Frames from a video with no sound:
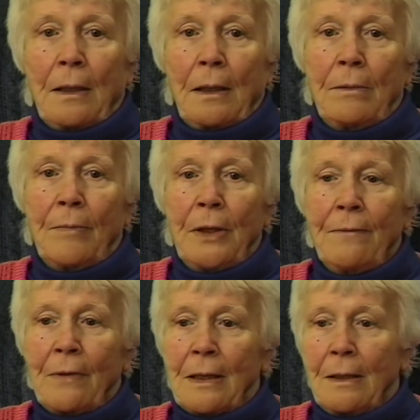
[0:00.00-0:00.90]
And
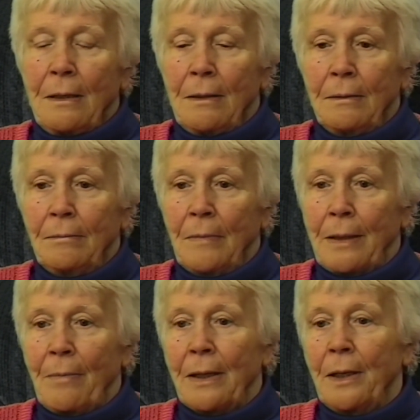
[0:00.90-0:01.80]
meanwhile, my
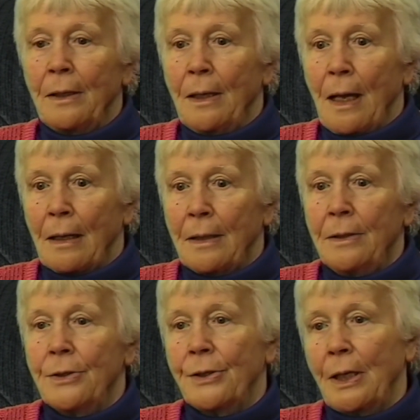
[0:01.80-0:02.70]
mother and I
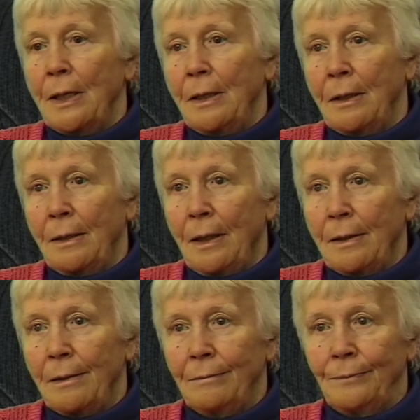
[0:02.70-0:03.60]
stayed
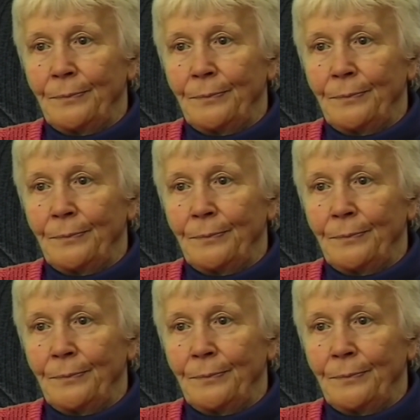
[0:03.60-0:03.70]
there